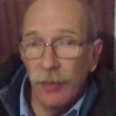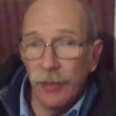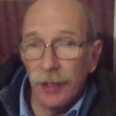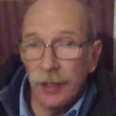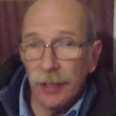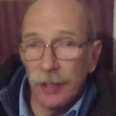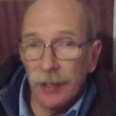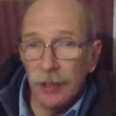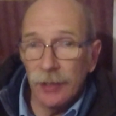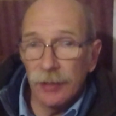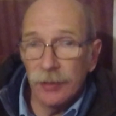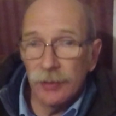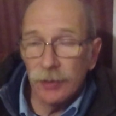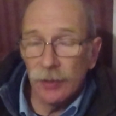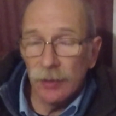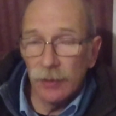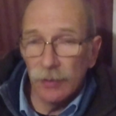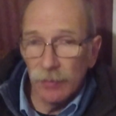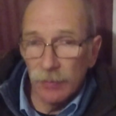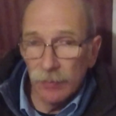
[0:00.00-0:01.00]

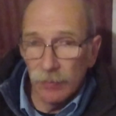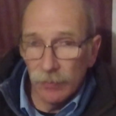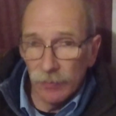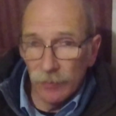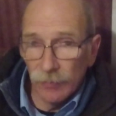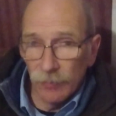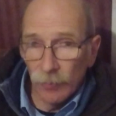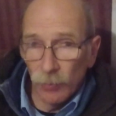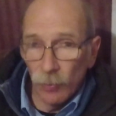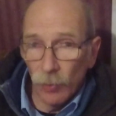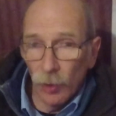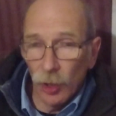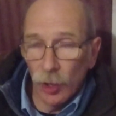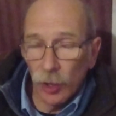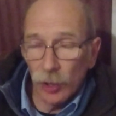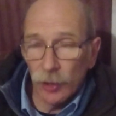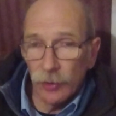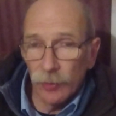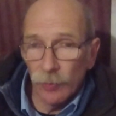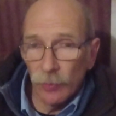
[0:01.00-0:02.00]
these
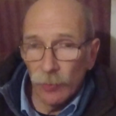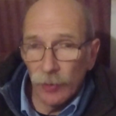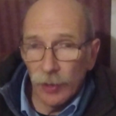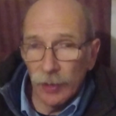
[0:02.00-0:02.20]
works